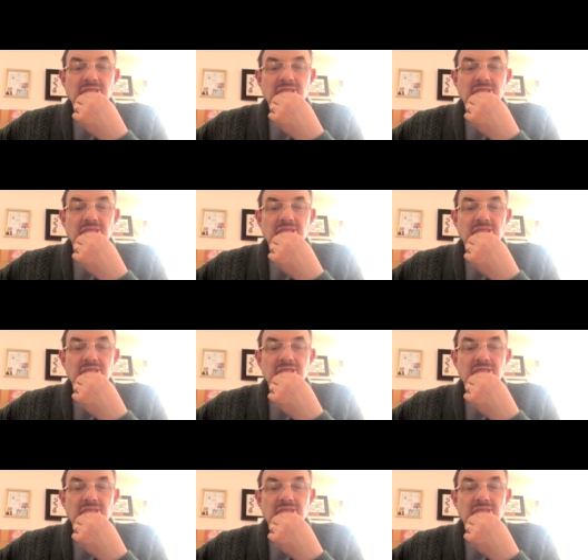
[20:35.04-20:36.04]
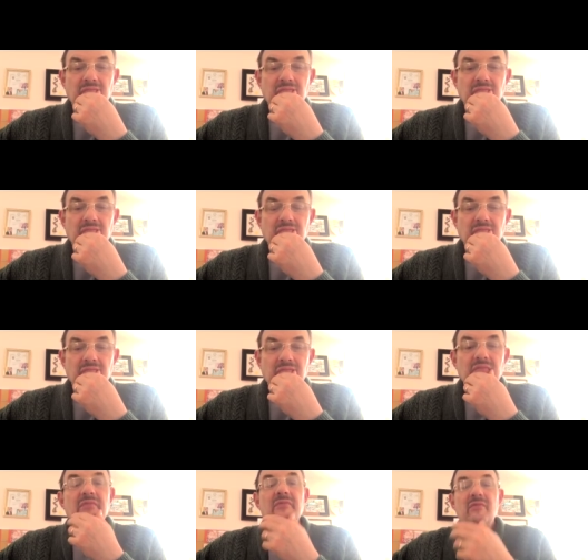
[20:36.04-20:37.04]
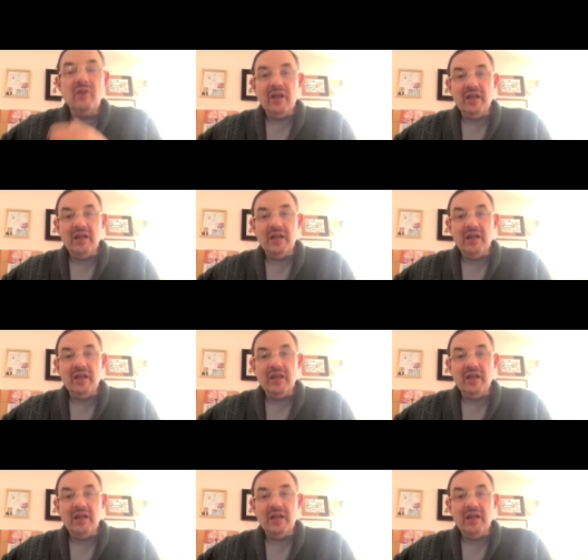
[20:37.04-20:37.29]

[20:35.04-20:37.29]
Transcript: because of stress and prolonged